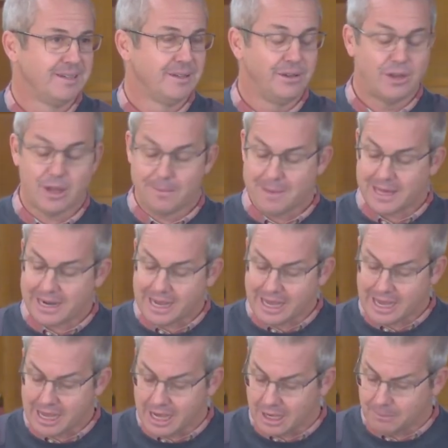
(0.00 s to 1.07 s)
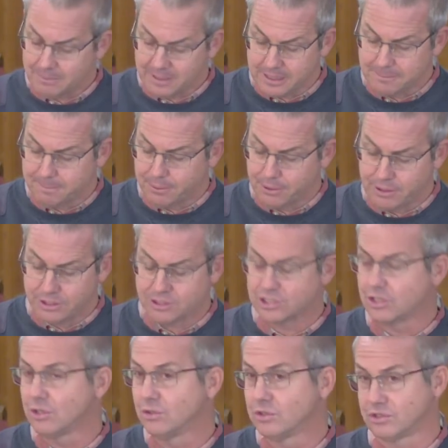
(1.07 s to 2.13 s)
No matter how big
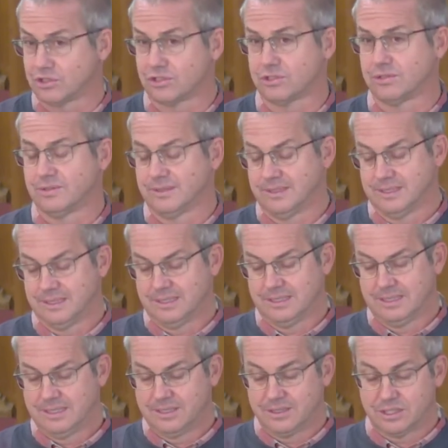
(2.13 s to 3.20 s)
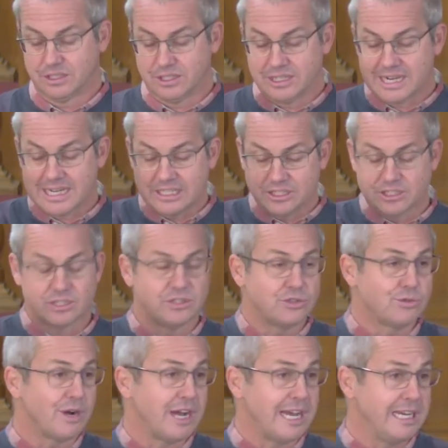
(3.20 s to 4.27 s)
Persia looks, the nations
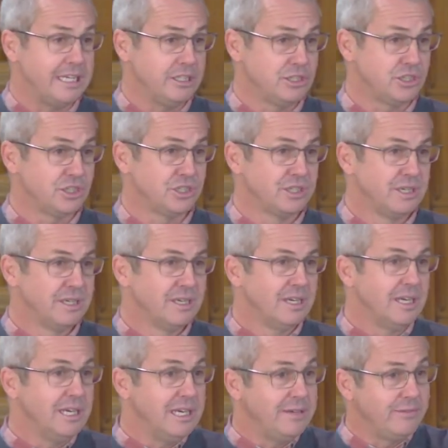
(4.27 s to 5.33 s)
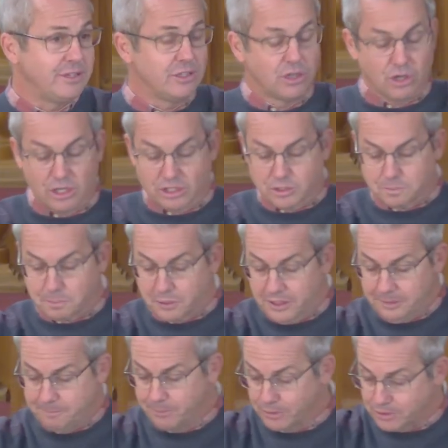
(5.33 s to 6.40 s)
rage, even God's
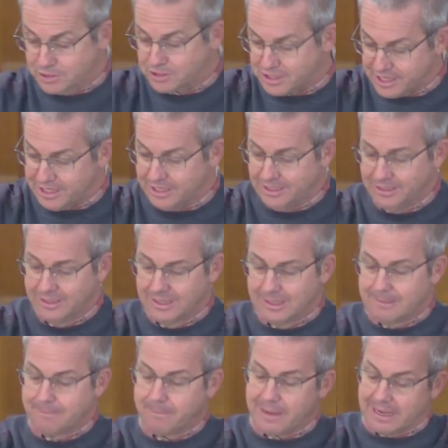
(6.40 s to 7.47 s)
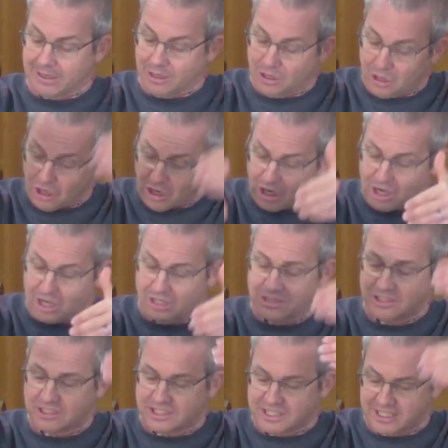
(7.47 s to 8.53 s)
people's sin, but
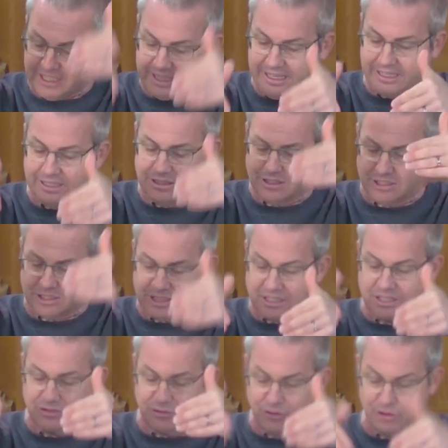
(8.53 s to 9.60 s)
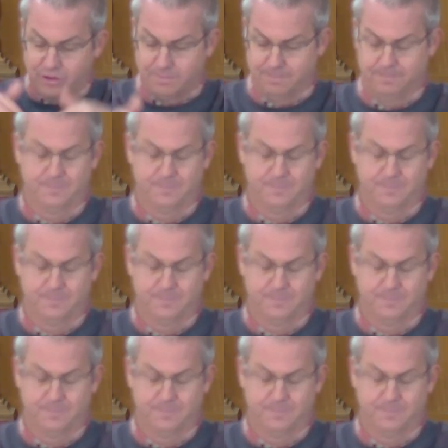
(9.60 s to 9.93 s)
God's king sits firm.